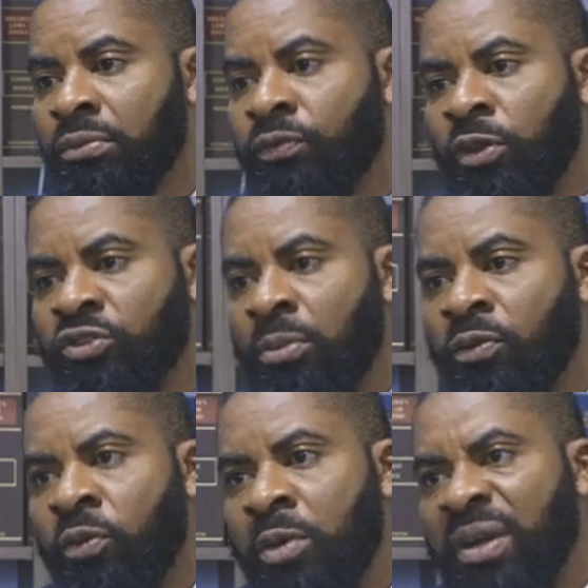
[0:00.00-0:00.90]

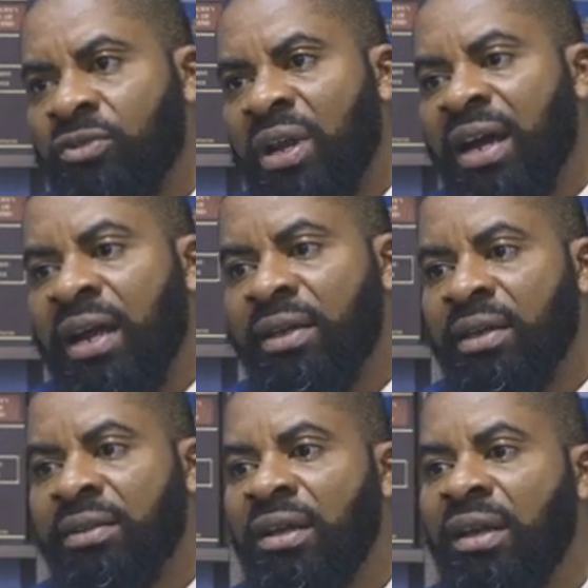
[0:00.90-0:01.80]
for a particular
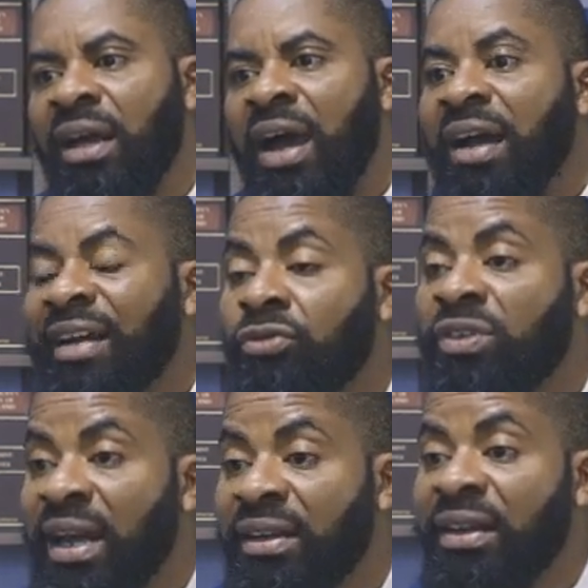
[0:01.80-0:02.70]
candidate. I try to
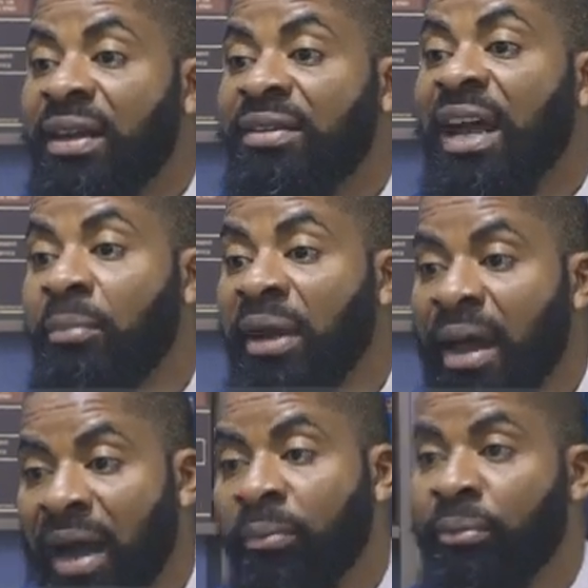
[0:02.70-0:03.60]
tell them, they tell me
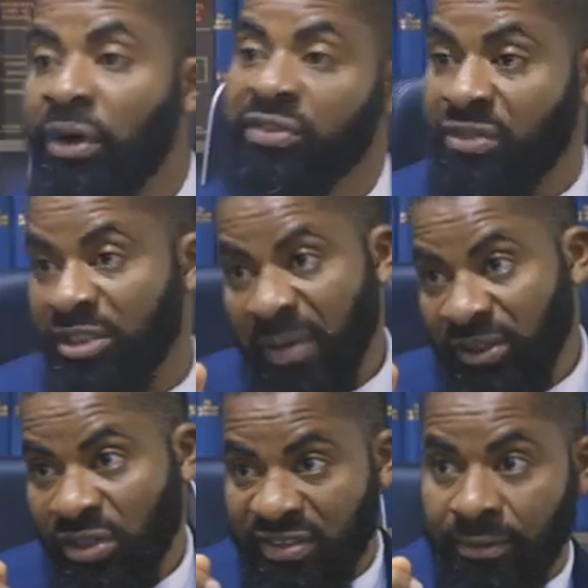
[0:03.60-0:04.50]
that, bros,
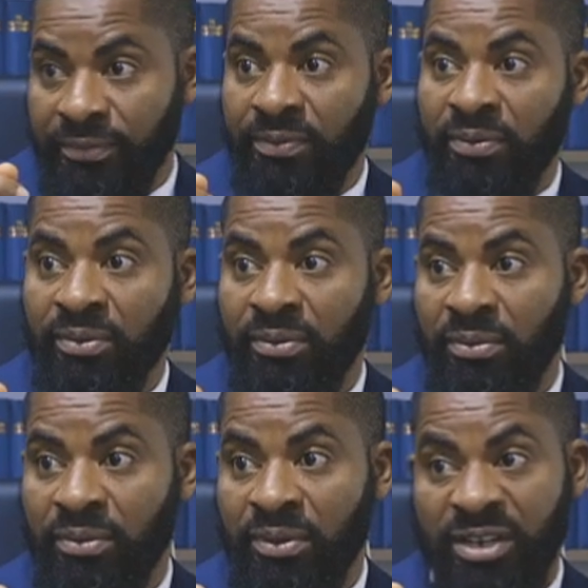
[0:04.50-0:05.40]
respect yourself.
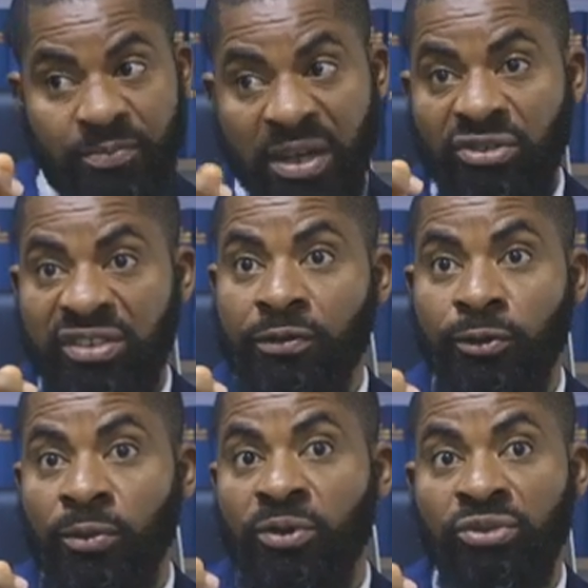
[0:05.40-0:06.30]
Respect yourself. We
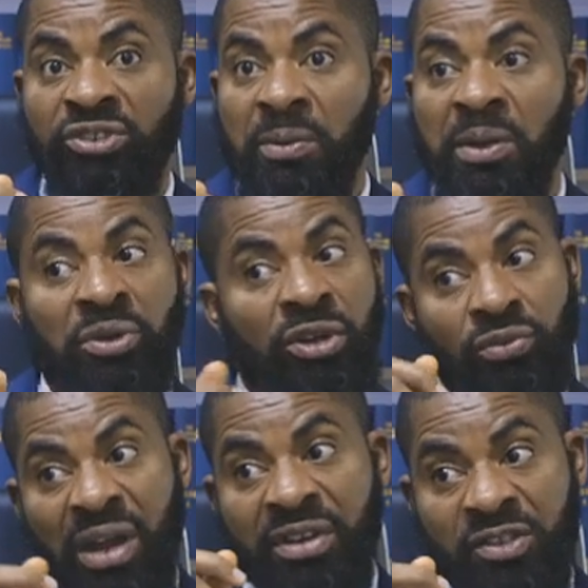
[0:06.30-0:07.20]
don't want to disrespect you because
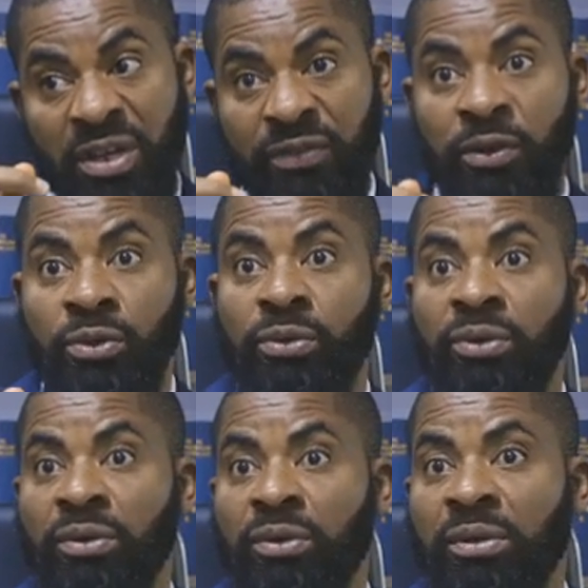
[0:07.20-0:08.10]
we have respect for you.
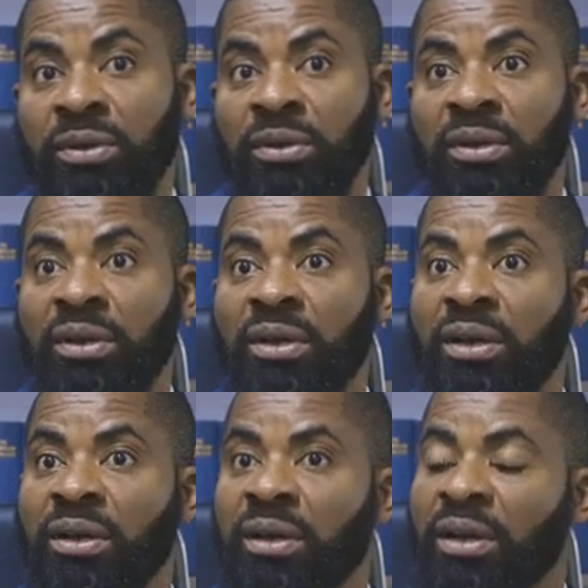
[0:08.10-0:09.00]

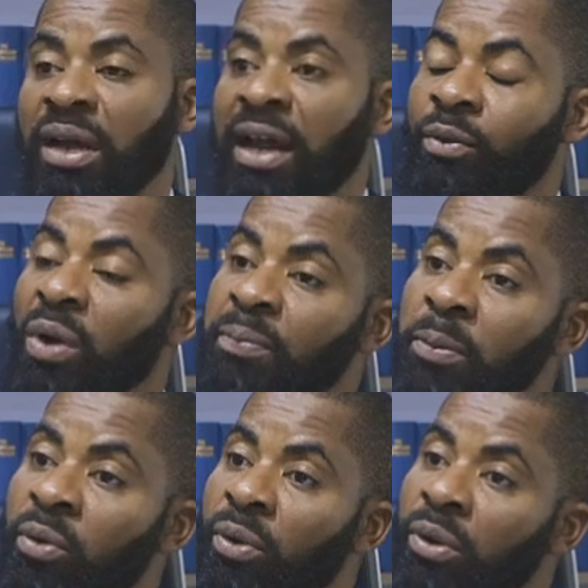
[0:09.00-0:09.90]
And when
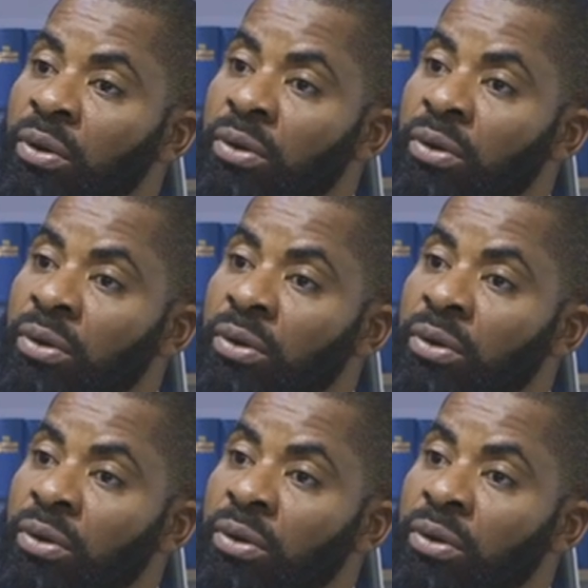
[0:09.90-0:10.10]
people